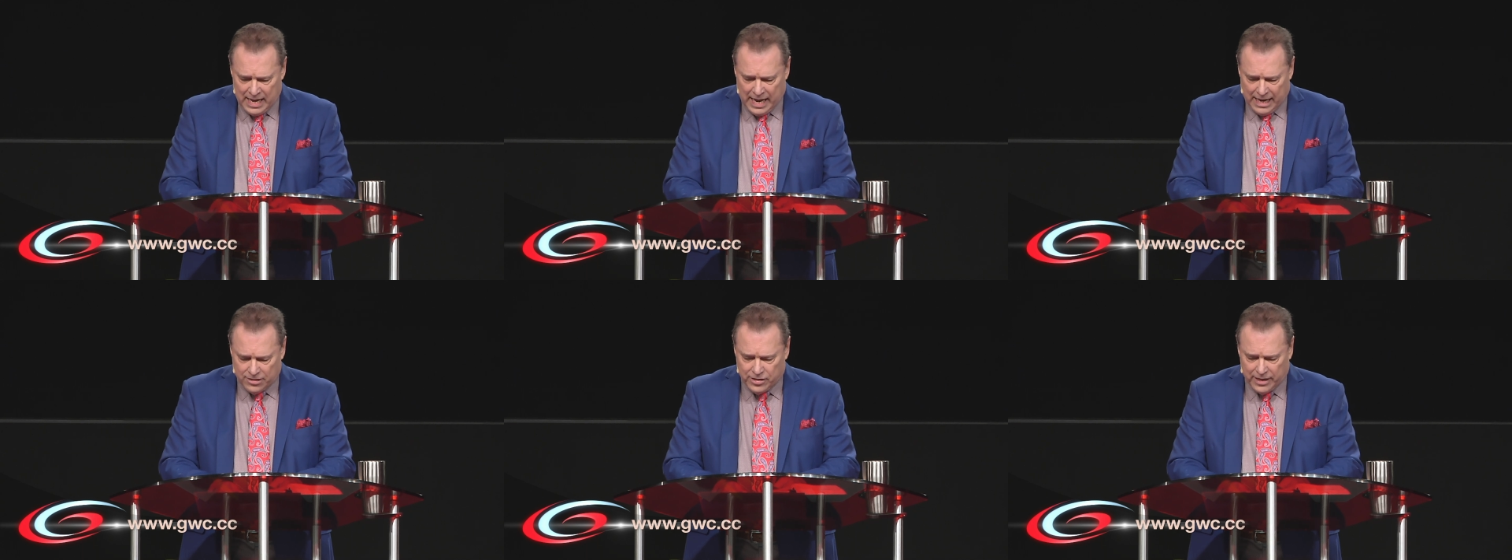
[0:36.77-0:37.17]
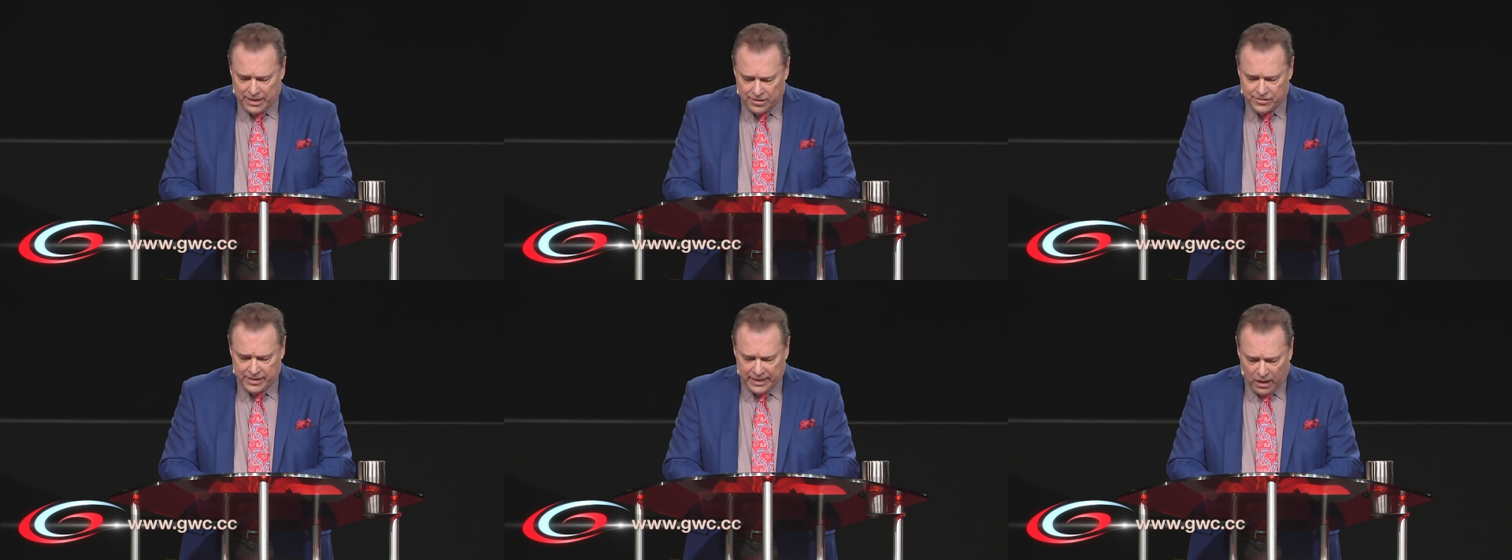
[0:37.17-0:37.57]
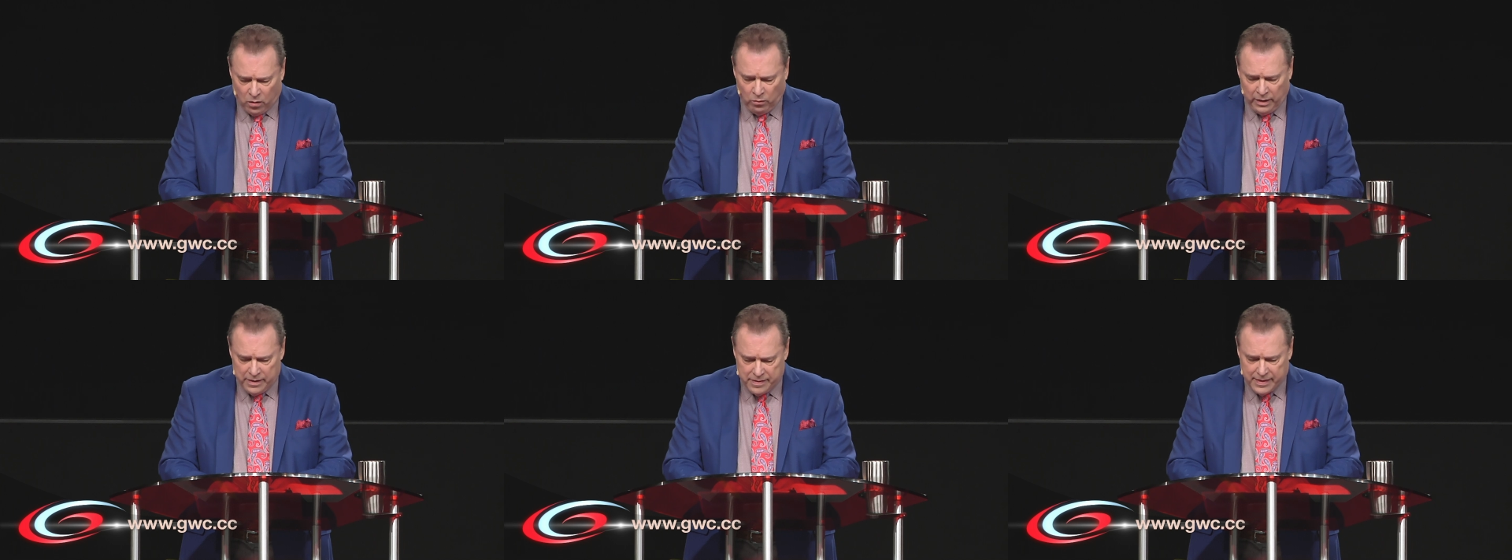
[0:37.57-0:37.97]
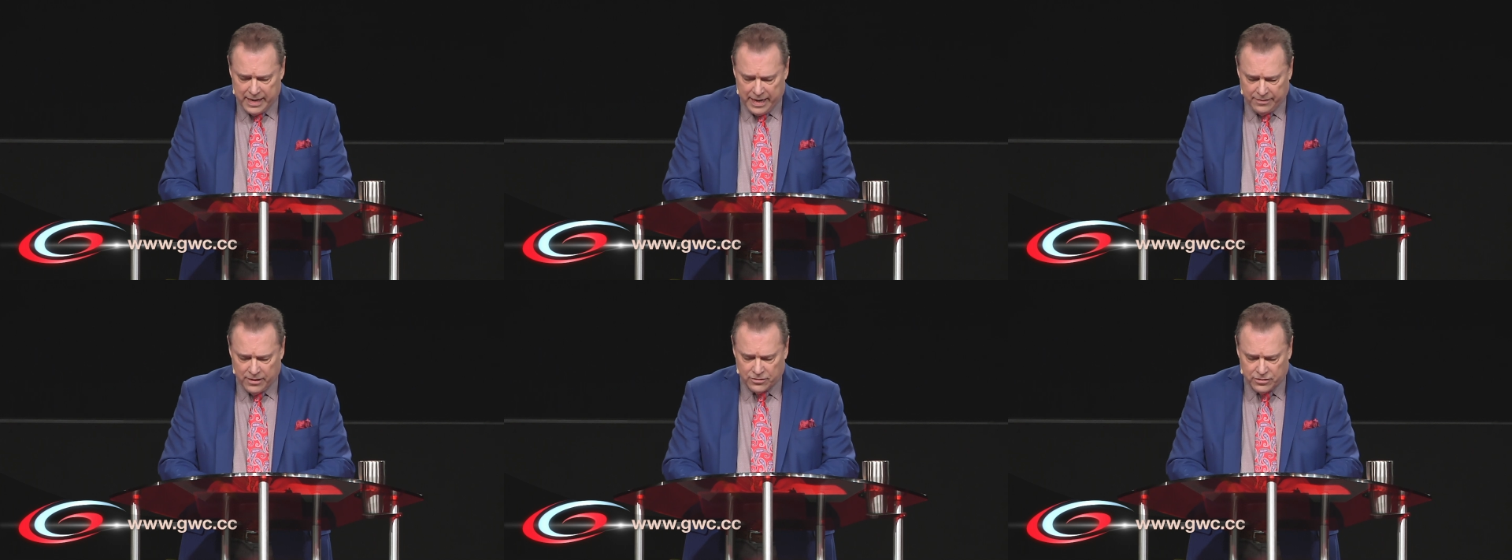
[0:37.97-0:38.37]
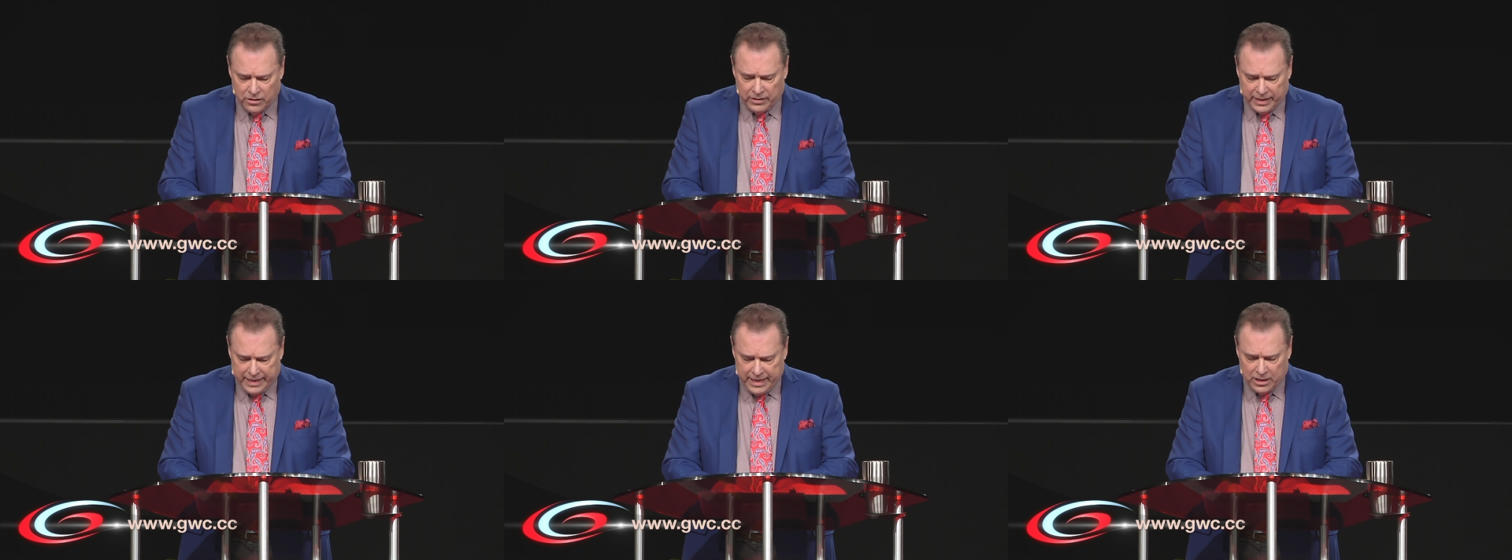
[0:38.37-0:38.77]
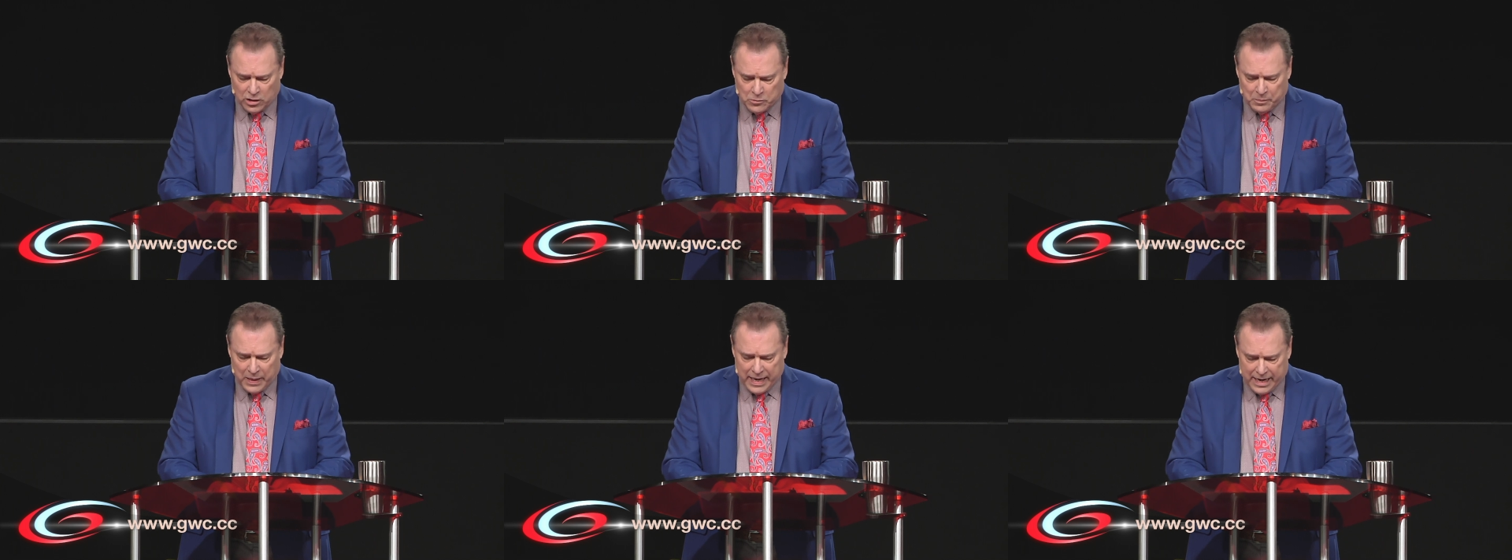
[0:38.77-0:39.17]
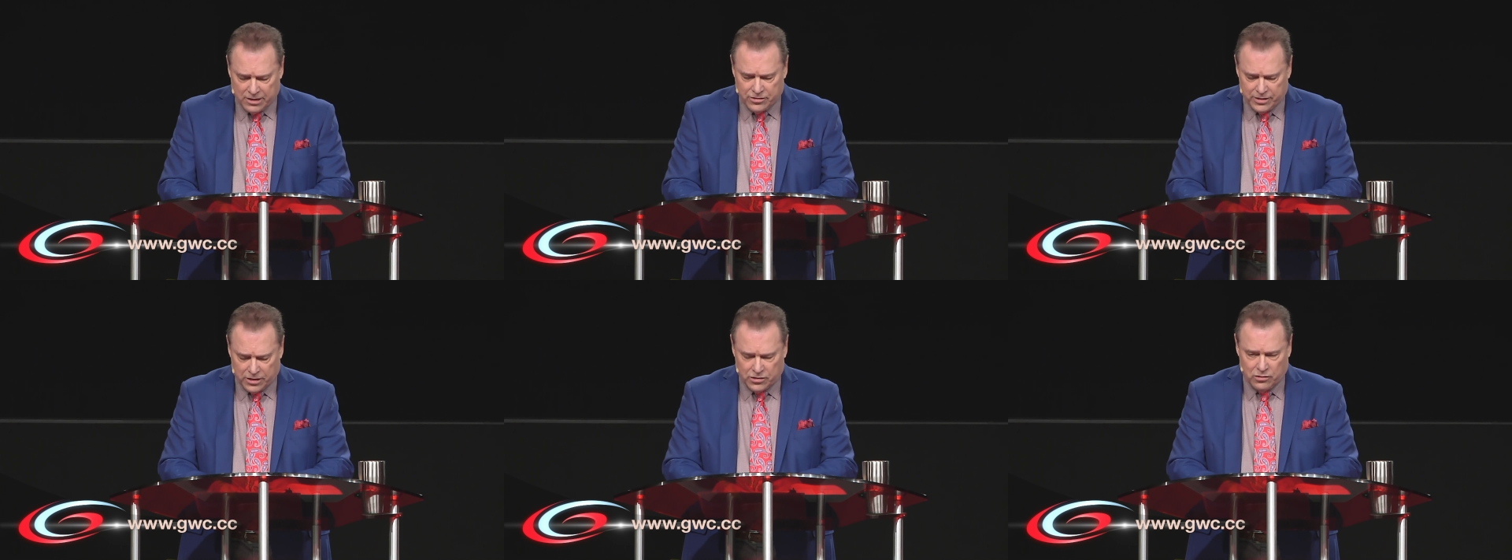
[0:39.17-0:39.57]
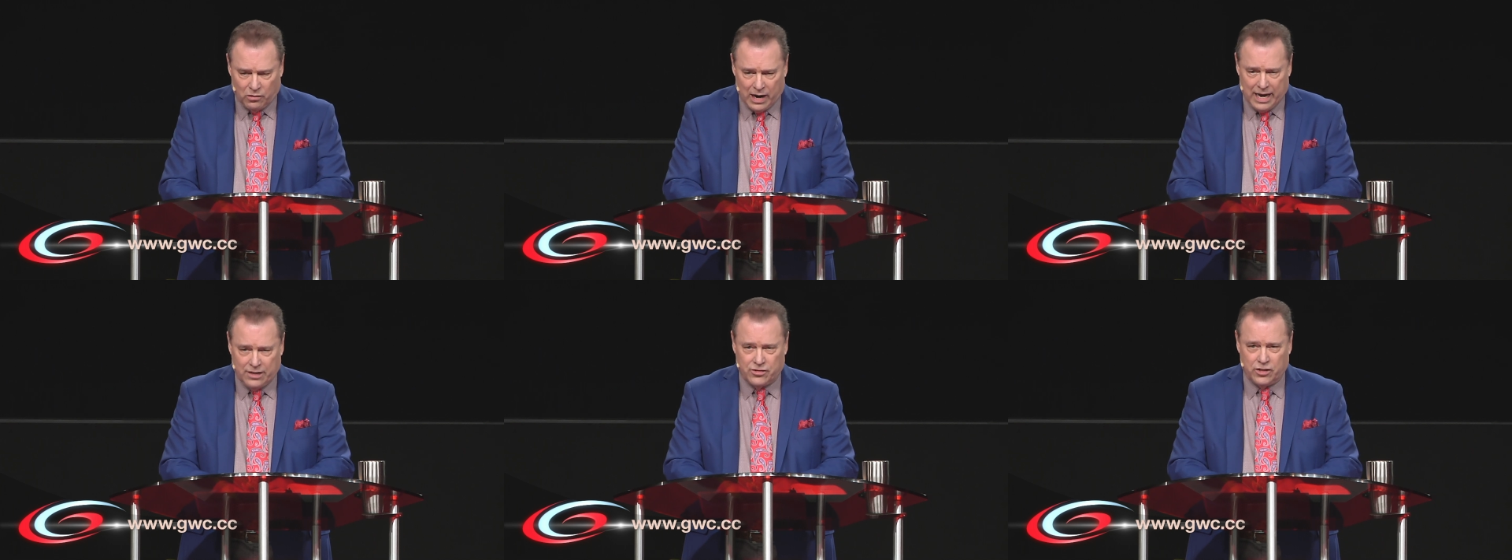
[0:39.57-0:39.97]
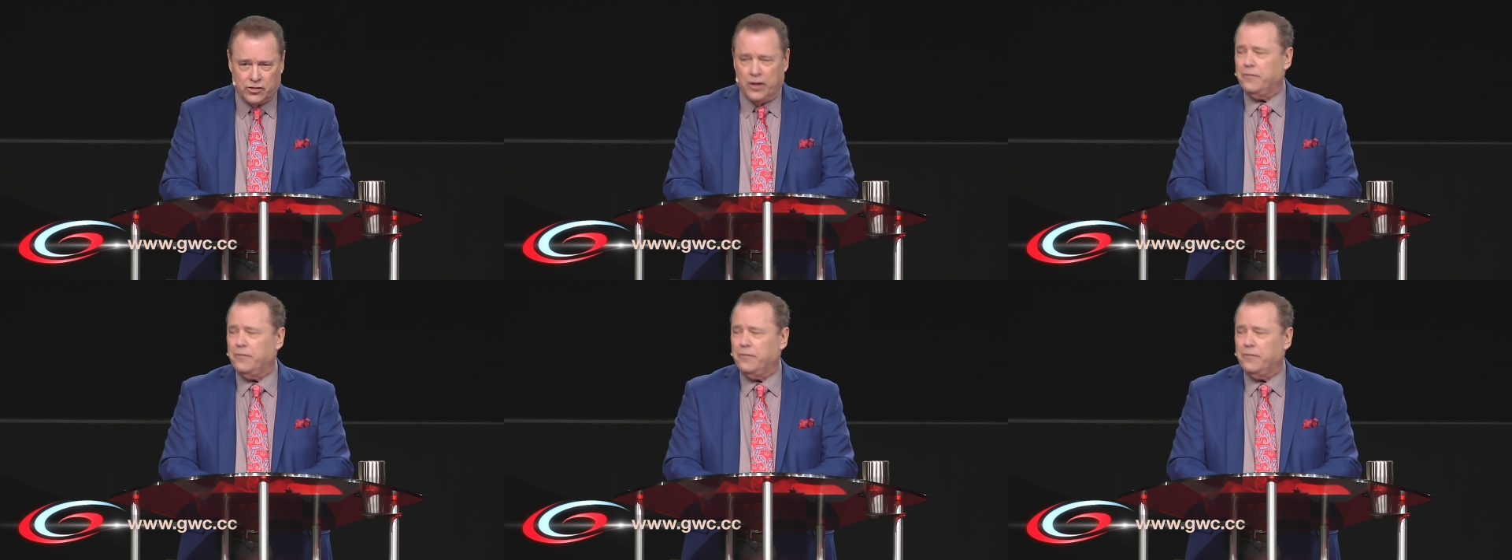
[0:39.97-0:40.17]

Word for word: I said it's the only thing that's going to get us past this crisis.